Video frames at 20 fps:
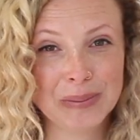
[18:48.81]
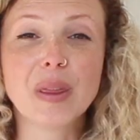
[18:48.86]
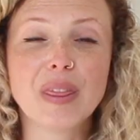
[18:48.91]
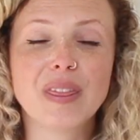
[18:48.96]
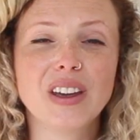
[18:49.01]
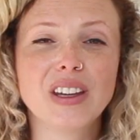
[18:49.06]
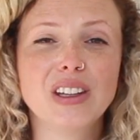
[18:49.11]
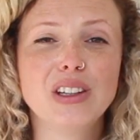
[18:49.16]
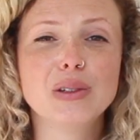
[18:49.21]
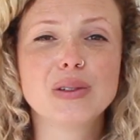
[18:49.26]
But
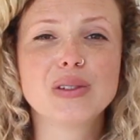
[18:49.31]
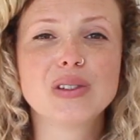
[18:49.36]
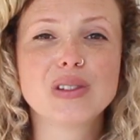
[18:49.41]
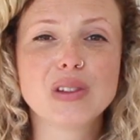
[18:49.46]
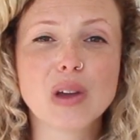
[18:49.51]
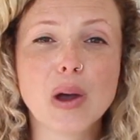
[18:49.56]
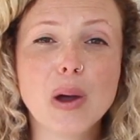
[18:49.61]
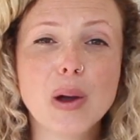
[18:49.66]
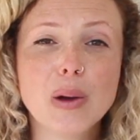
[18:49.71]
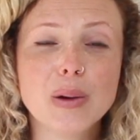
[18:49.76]
thank you
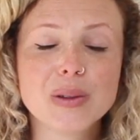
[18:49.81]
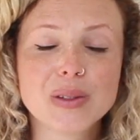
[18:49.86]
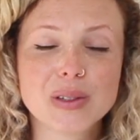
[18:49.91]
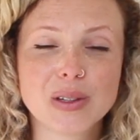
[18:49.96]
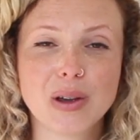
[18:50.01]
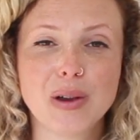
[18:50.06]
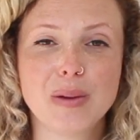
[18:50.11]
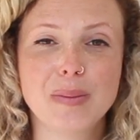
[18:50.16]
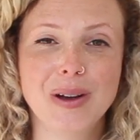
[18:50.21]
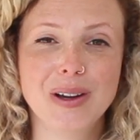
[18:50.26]
so
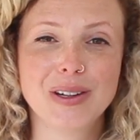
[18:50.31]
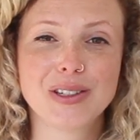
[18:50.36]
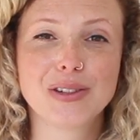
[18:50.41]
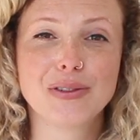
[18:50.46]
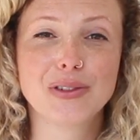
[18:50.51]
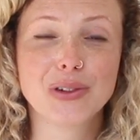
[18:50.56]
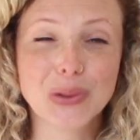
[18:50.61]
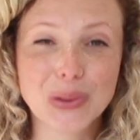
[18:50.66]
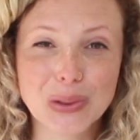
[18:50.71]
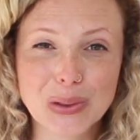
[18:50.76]

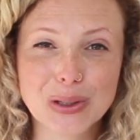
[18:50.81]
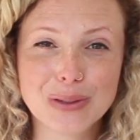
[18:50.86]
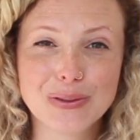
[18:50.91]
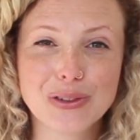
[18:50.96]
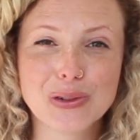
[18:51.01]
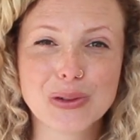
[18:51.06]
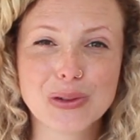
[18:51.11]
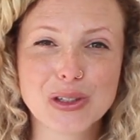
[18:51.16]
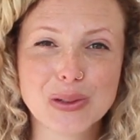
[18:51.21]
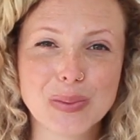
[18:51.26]
much for all of
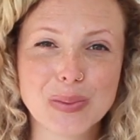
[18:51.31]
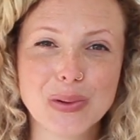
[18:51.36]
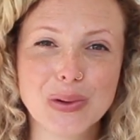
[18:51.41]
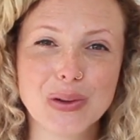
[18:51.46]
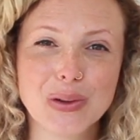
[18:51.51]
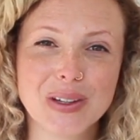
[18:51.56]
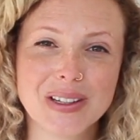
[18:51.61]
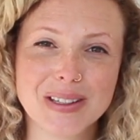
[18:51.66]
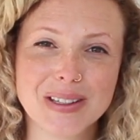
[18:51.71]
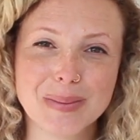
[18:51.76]
your
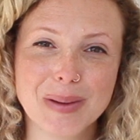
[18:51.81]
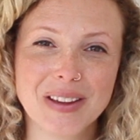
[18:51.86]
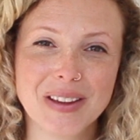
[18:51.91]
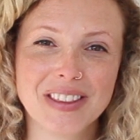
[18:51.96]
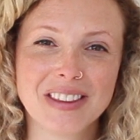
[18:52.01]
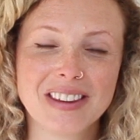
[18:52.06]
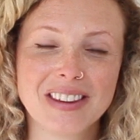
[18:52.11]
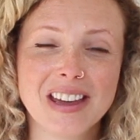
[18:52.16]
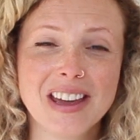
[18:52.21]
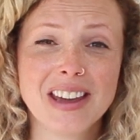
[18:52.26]
support this
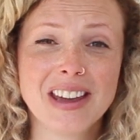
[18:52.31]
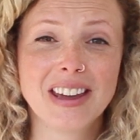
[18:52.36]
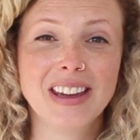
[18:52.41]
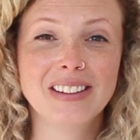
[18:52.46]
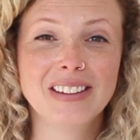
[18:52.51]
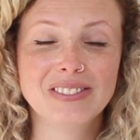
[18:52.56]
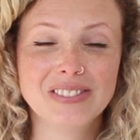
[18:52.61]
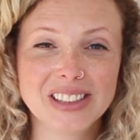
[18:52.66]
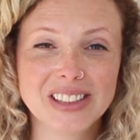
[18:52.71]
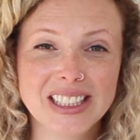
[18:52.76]
month.
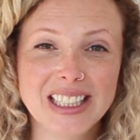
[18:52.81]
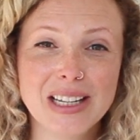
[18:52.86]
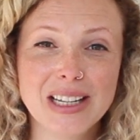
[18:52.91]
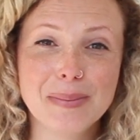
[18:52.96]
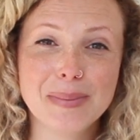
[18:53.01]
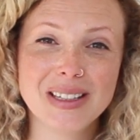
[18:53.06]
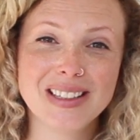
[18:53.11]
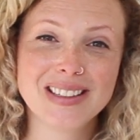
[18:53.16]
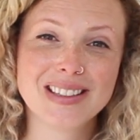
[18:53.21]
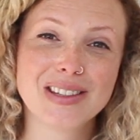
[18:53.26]
It really
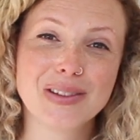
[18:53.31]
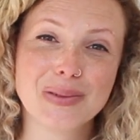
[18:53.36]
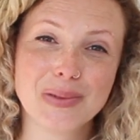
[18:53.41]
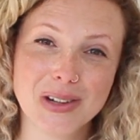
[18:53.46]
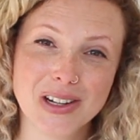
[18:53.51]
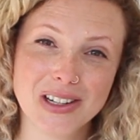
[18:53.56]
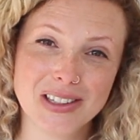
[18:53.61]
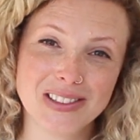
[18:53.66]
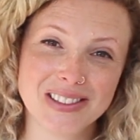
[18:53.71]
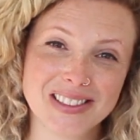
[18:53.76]
means the
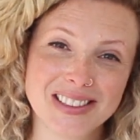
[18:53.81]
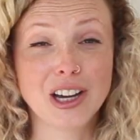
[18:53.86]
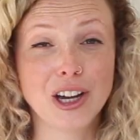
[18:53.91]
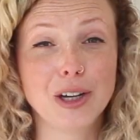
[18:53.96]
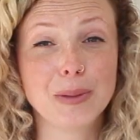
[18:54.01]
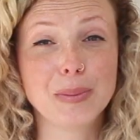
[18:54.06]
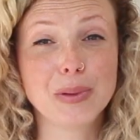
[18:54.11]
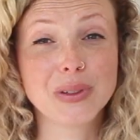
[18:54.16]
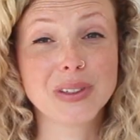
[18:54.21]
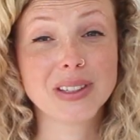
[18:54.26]
world.
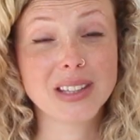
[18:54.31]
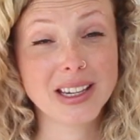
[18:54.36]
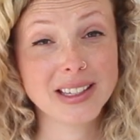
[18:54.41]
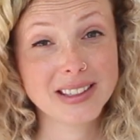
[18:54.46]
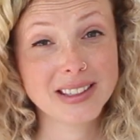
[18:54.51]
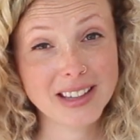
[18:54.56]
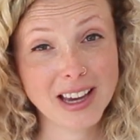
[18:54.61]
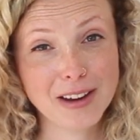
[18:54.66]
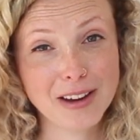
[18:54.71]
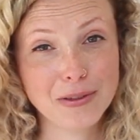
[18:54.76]
Hope you stay
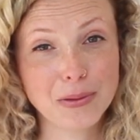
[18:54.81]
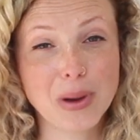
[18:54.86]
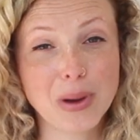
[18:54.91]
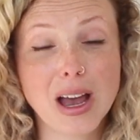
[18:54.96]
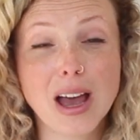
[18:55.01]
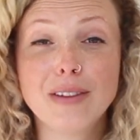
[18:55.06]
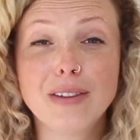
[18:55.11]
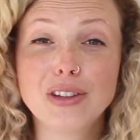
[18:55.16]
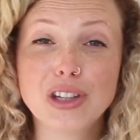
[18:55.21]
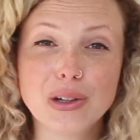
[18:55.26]
safe
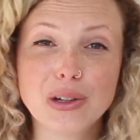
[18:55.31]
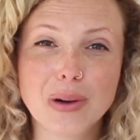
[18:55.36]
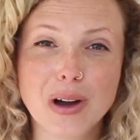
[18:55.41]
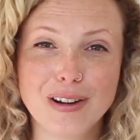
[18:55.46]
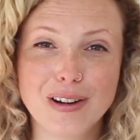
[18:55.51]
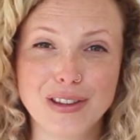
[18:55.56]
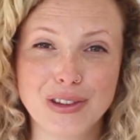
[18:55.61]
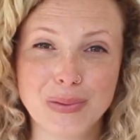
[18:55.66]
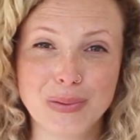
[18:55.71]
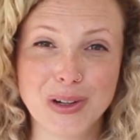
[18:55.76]
wherever you
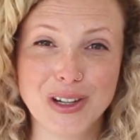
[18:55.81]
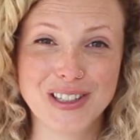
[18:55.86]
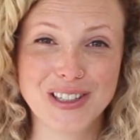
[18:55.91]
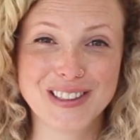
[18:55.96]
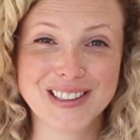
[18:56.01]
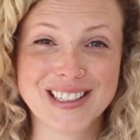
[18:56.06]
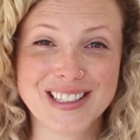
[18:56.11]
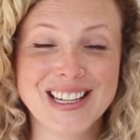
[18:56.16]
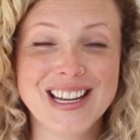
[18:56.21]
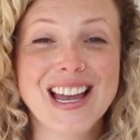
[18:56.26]
are in the
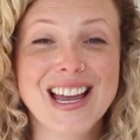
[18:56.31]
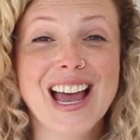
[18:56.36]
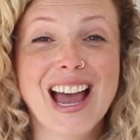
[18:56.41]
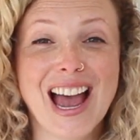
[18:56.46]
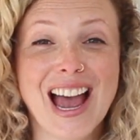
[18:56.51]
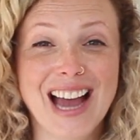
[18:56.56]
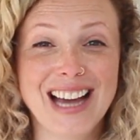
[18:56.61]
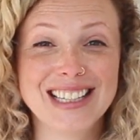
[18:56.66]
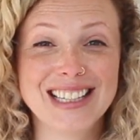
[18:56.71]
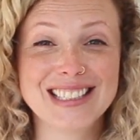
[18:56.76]
world,
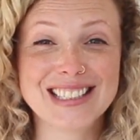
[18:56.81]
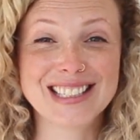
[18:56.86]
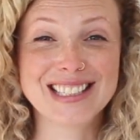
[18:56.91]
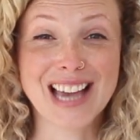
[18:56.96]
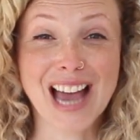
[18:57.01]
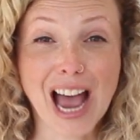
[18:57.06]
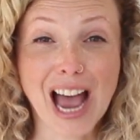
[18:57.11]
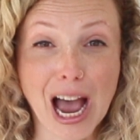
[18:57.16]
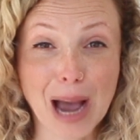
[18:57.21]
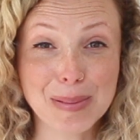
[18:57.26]
and
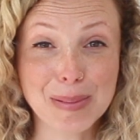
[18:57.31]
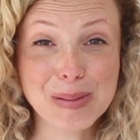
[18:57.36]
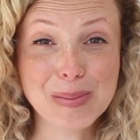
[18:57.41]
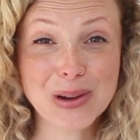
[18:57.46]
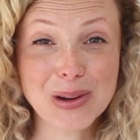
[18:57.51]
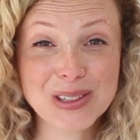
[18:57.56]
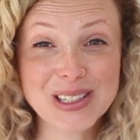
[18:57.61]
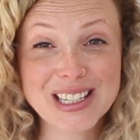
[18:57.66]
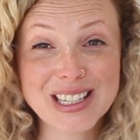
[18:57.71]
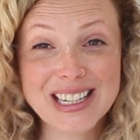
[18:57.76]
happy
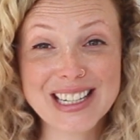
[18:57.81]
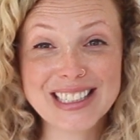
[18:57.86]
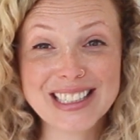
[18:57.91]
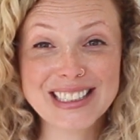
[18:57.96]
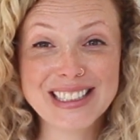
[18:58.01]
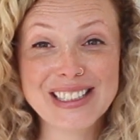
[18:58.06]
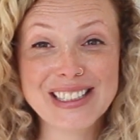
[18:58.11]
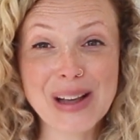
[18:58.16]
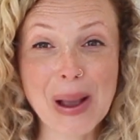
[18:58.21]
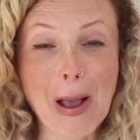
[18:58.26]
potting!
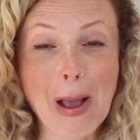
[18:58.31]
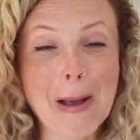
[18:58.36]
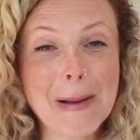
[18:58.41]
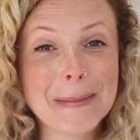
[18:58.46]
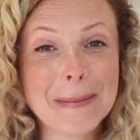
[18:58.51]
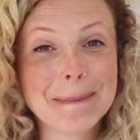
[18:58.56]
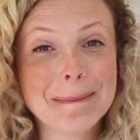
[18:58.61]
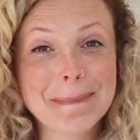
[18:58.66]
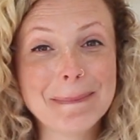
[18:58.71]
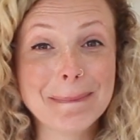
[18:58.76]

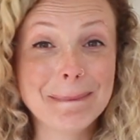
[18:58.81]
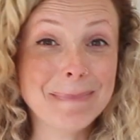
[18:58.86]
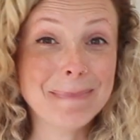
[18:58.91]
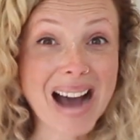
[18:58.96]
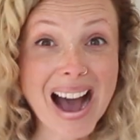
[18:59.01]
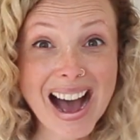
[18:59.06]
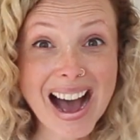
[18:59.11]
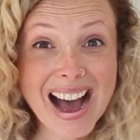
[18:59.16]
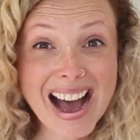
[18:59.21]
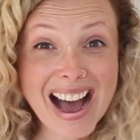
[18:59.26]

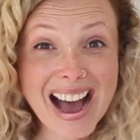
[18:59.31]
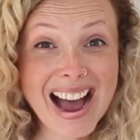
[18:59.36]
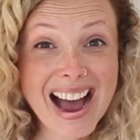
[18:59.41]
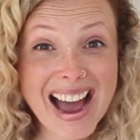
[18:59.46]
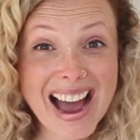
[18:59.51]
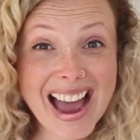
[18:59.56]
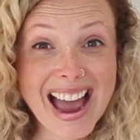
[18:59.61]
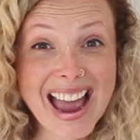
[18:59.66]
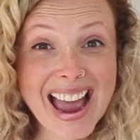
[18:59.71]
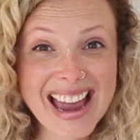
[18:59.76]

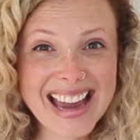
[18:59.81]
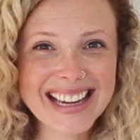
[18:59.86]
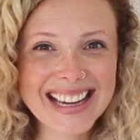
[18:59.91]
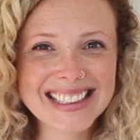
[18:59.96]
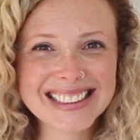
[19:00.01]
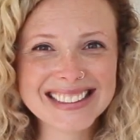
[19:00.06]
Bye!